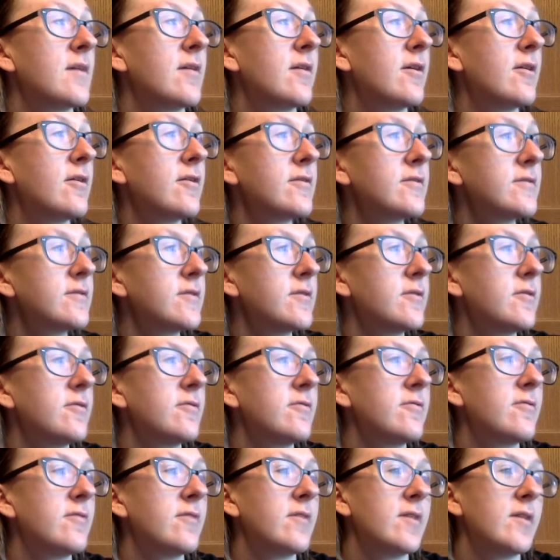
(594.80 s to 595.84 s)

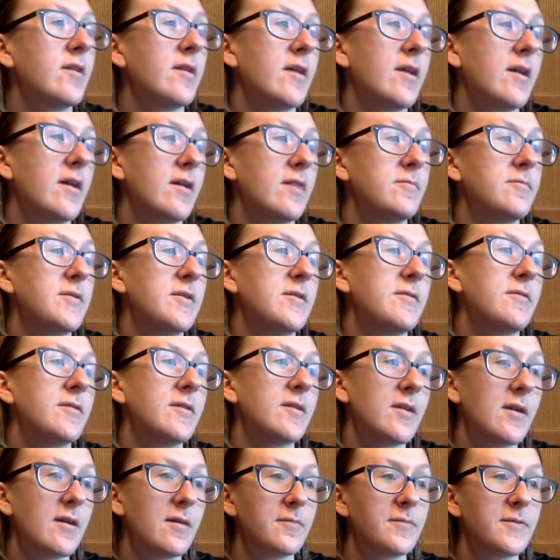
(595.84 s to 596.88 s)
Also, I'd be
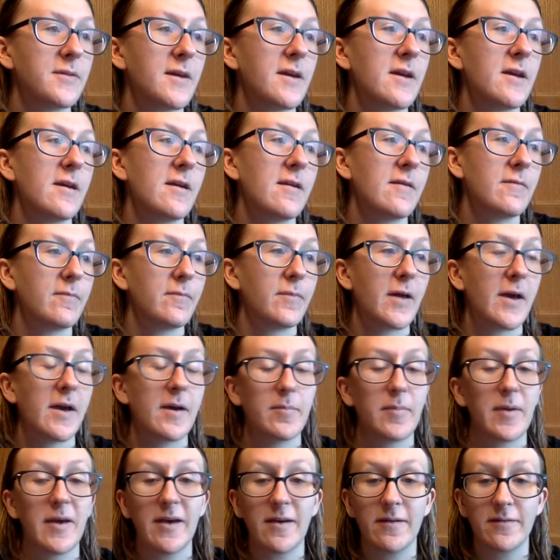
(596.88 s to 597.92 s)
really upset if
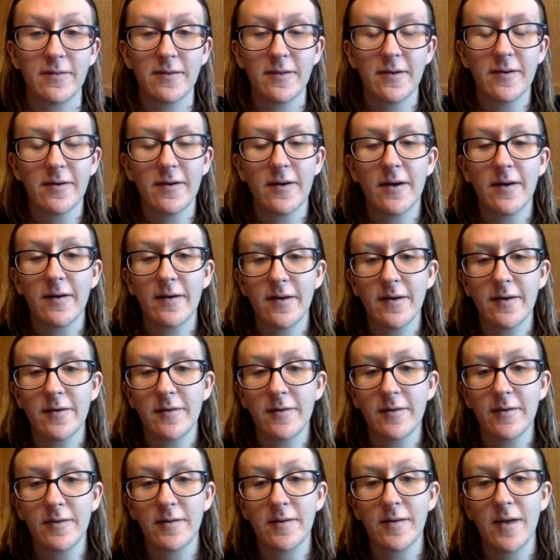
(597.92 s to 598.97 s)
Black Panther got
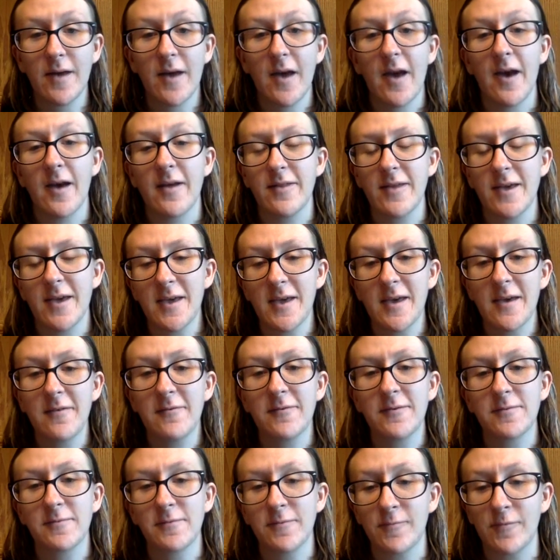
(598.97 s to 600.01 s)
killed. I think he
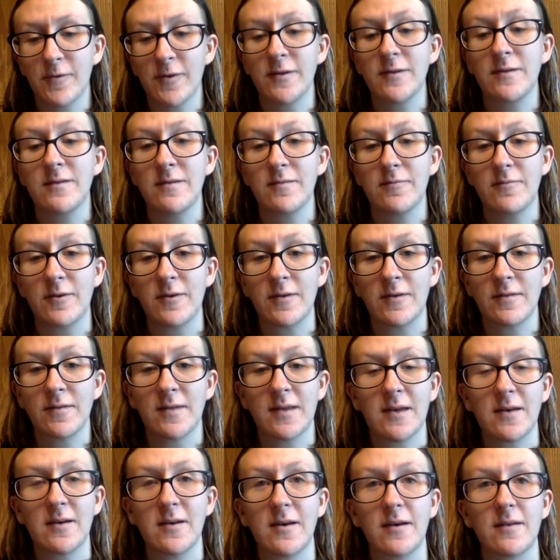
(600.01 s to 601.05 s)
was one of the ones
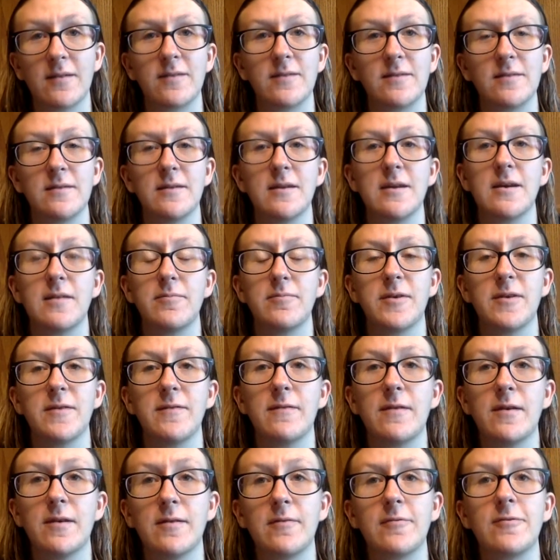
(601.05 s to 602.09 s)
that got snapped. I
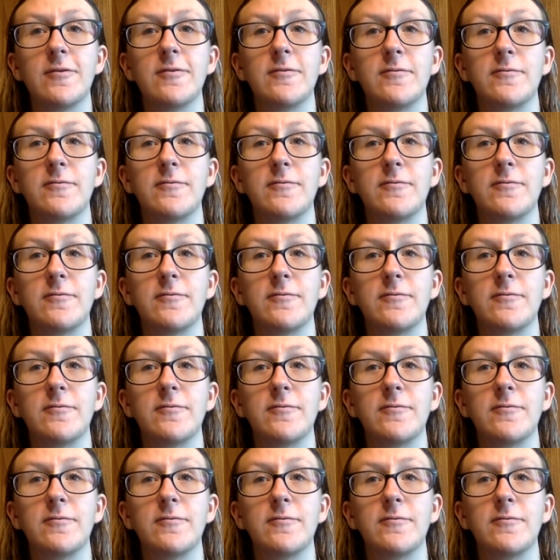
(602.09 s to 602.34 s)
vaguely